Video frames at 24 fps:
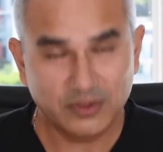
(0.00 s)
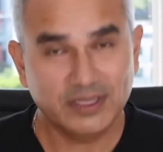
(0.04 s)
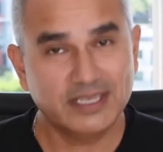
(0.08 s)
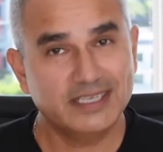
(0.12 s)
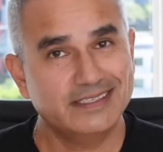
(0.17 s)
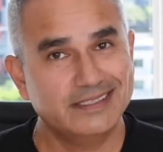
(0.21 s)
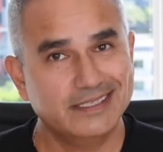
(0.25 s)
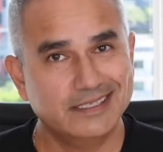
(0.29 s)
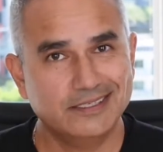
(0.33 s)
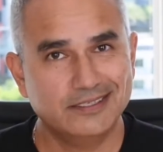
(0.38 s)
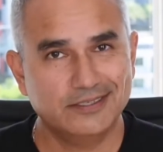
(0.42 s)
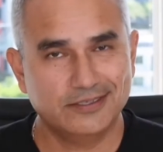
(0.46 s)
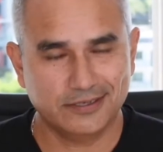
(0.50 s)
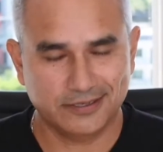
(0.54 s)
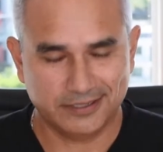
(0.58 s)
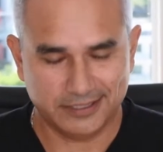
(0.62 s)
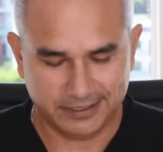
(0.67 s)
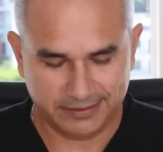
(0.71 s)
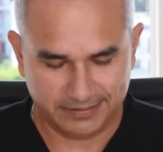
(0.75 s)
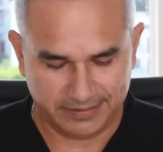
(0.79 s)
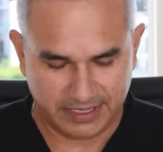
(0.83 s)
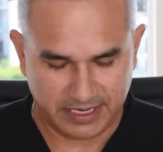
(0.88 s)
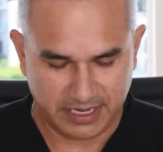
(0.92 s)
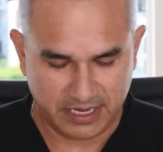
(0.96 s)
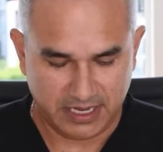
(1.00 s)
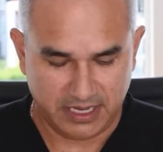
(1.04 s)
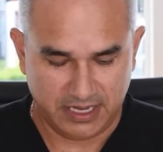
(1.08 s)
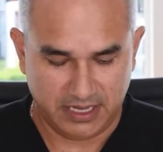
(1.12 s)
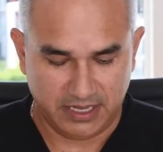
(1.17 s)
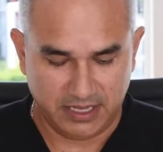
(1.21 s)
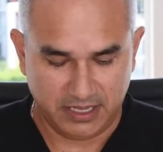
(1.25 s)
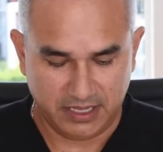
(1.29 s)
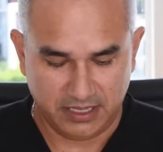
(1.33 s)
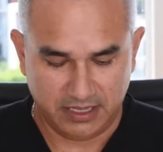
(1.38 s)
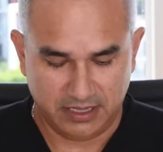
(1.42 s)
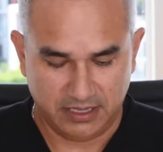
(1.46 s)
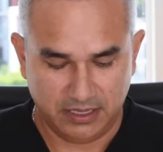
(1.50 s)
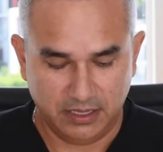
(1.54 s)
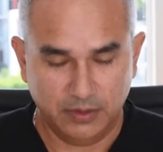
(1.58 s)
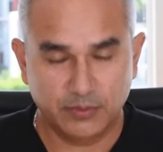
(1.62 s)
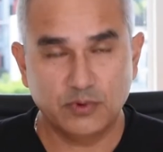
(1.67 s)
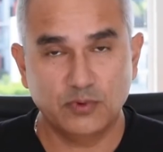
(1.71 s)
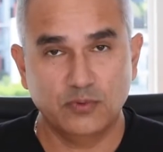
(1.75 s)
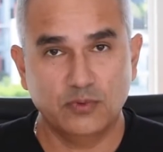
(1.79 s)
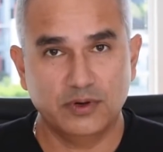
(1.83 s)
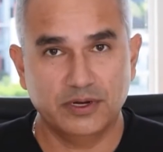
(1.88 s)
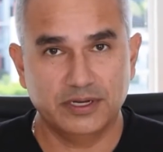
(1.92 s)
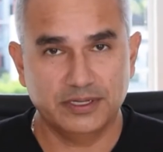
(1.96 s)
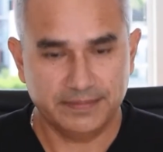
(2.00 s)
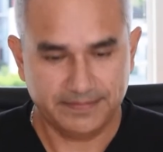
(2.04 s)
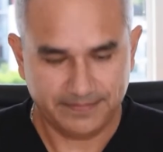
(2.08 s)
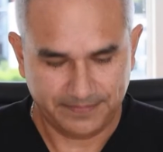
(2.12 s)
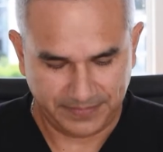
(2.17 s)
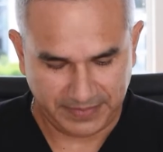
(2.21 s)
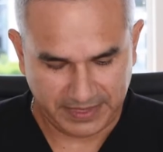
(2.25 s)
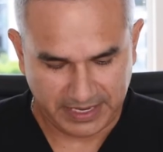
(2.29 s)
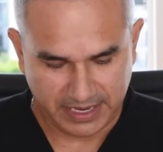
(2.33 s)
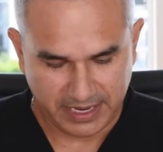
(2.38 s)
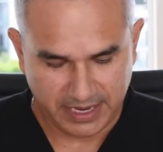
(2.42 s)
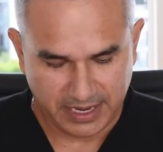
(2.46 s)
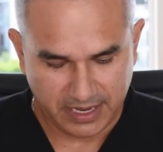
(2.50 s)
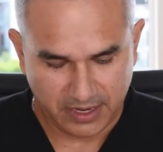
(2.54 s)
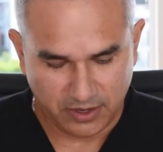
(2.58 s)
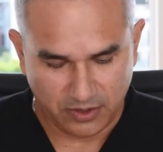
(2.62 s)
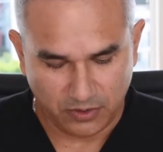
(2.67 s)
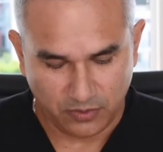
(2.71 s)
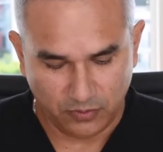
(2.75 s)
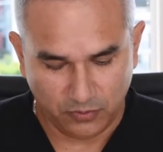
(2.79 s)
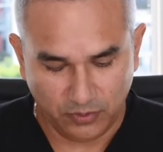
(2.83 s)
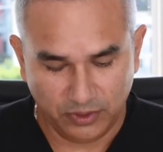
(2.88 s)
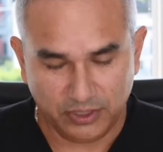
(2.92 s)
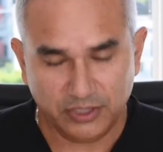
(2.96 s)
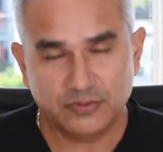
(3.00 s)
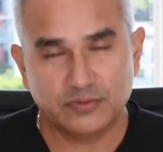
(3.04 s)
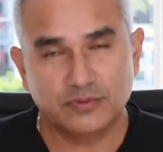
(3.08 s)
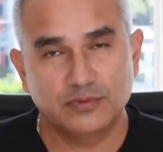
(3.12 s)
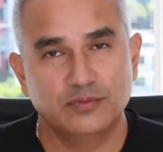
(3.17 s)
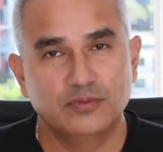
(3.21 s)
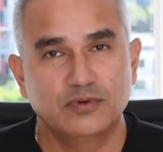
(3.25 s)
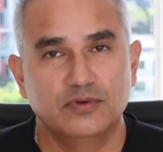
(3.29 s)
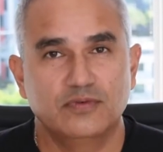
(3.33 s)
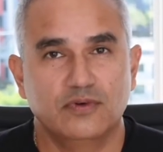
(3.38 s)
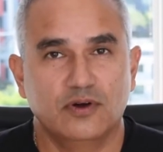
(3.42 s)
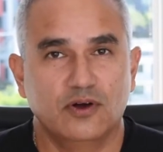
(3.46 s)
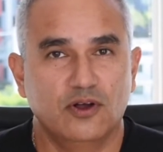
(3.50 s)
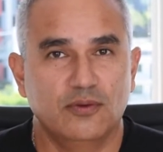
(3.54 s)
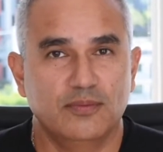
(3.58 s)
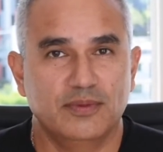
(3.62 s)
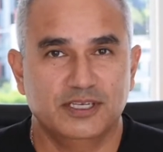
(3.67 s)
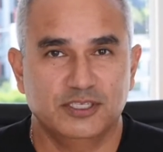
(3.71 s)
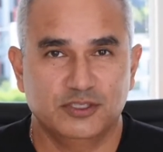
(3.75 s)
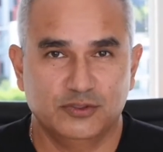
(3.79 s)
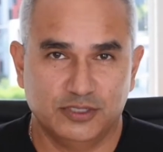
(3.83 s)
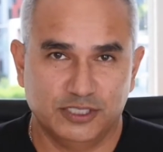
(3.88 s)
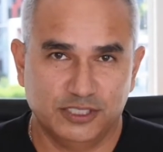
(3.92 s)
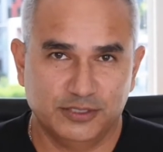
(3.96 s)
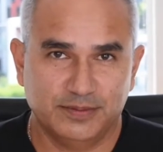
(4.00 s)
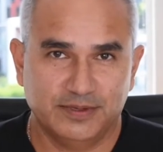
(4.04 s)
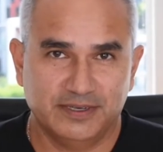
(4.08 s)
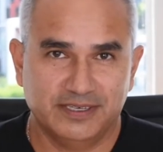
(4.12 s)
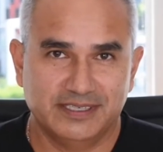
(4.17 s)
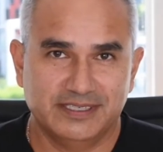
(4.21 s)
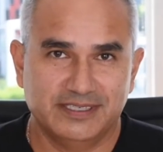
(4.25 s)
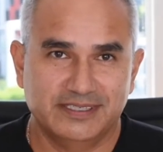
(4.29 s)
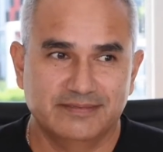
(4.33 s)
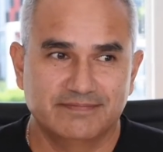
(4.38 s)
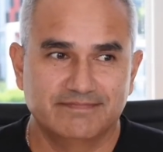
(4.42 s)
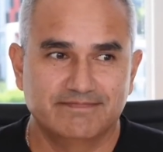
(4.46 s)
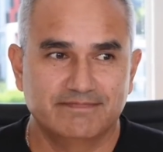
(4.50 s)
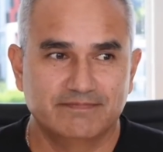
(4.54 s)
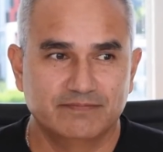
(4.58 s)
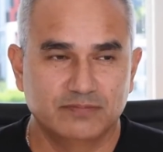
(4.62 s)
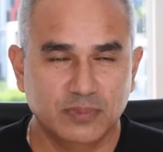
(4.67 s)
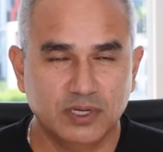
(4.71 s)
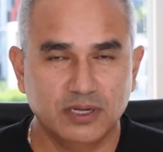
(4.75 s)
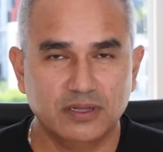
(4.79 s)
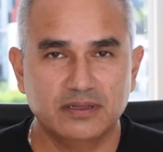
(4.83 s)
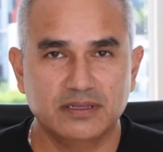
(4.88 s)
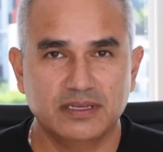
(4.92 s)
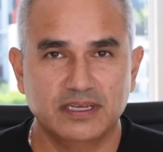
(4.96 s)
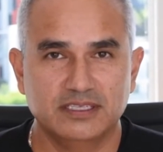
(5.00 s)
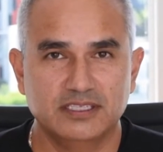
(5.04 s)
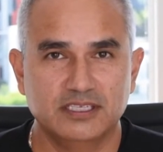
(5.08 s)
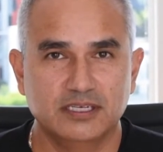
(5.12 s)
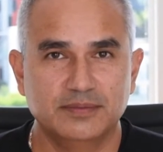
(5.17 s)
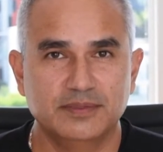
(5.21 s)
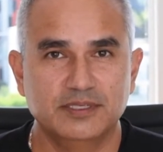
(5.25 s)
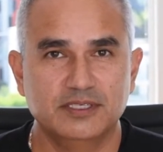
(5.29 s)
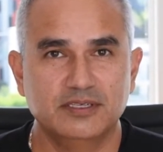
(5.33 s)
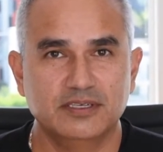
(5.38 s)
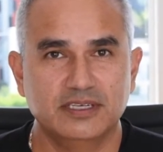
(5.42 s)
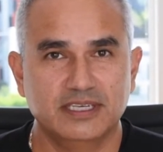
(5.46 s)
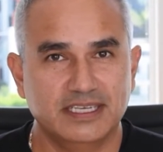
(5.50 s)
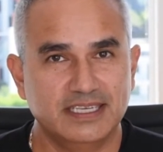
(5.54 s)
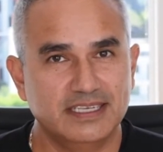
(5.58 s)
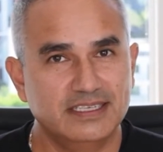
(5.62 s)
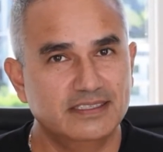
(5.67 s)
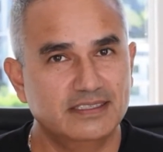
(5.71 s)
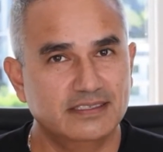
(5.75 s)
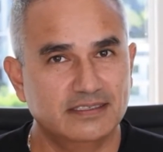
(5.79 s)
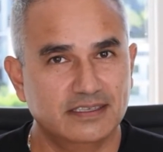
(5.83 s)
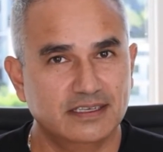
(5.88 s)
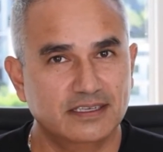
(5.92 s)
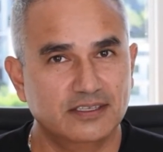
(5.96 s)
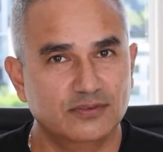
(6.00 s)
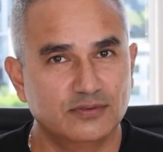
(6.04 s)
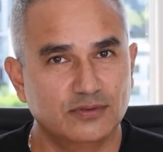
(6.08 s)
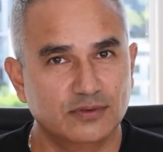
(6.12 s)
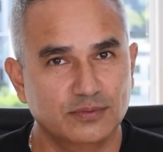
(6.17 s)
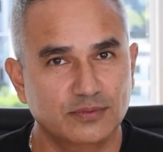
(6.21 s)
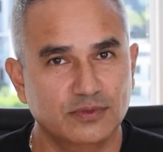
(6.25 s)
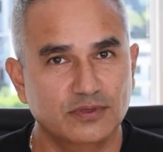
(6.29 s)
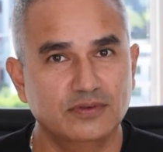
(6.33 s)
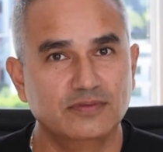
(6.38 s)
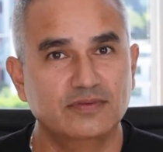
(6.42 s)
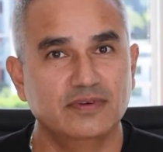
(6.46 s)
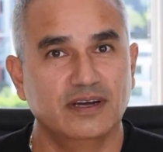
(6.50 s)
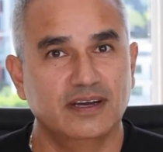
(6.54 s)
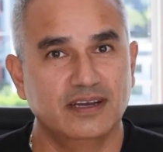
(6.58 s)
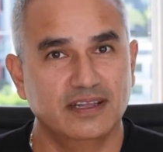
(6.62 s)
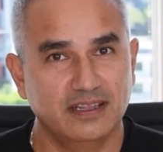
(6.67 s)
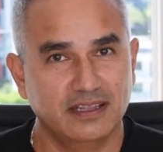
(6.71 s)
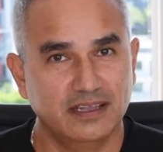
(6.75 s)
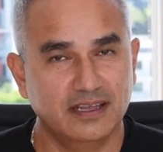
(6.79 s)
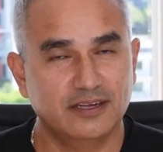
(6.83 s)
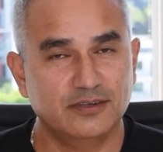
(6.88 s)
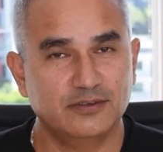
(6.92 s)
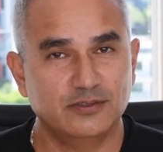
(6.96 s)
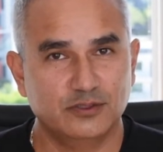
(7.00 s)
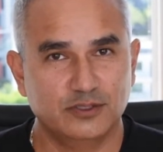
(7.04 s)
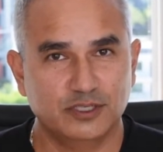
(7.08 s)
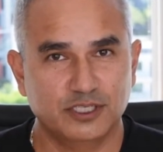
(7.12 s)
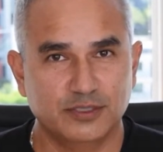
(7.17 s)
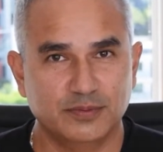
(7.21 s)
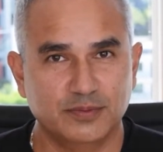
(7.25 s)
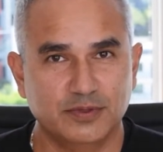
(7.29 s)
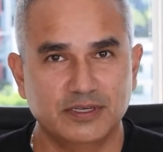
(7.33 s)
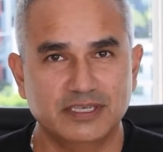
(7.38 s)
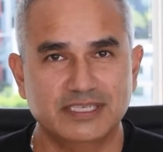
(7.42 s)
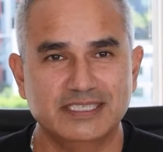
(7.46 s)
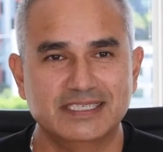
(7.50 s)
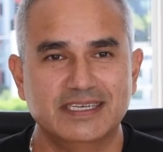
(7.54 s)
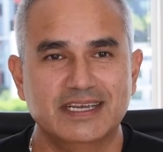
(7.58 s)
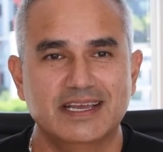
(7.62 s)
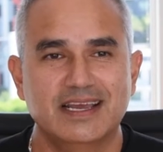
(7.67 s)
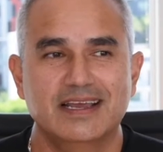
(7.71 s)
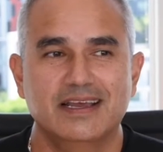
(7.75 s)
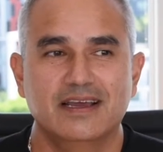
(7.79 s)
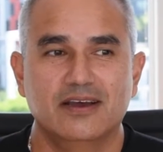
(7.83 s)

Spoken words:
let's get started. Number 1, will it remove all my stretch marks? Well, a tummy tuck is designed to remove a lot of stretch marks.